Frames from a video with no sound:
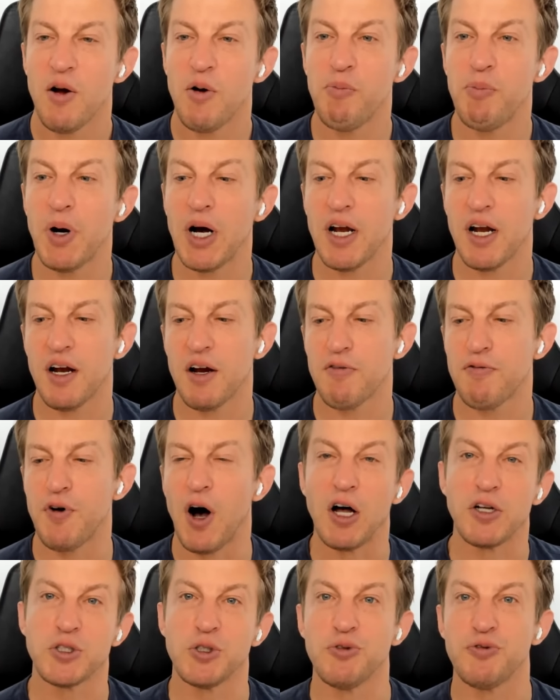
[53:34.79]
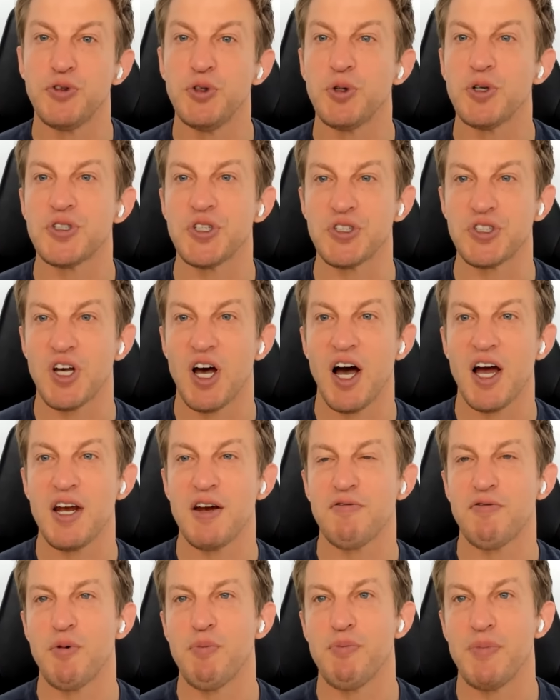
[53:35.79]
But fossil fuels is kind
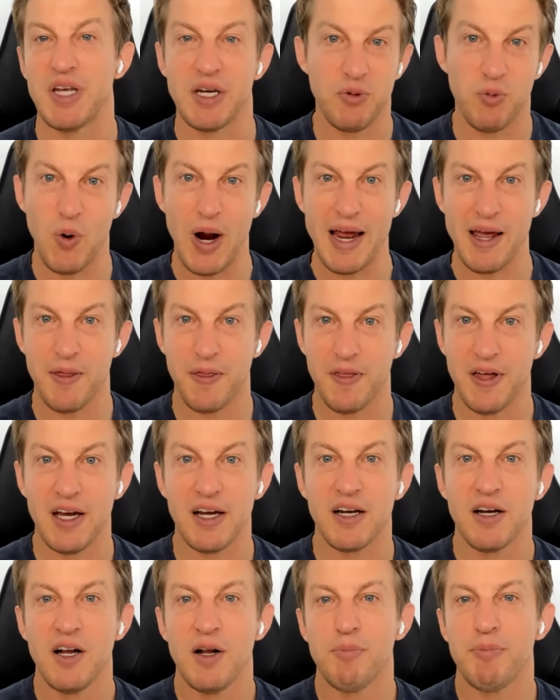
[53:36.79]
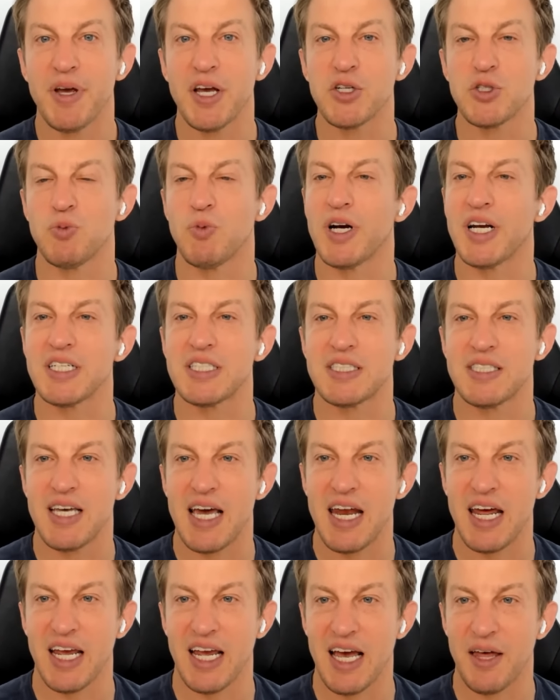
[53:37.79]
of a midway thing, because what it's
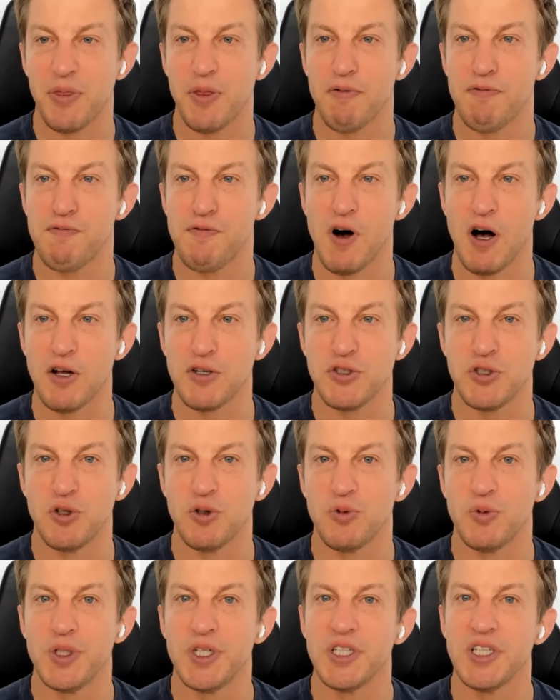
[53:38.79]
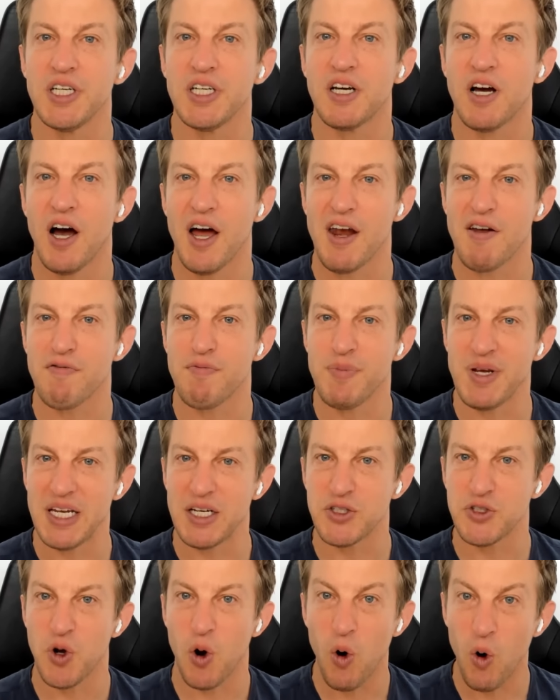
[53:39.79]
getting at, the fossil really kind of
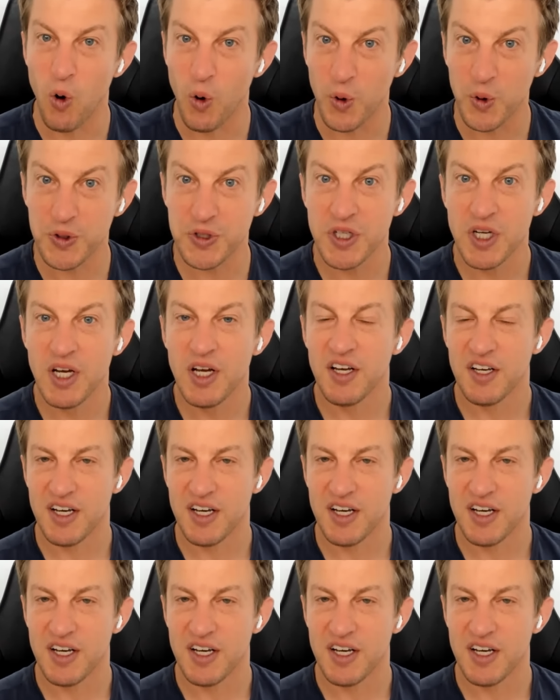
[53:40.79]
means old.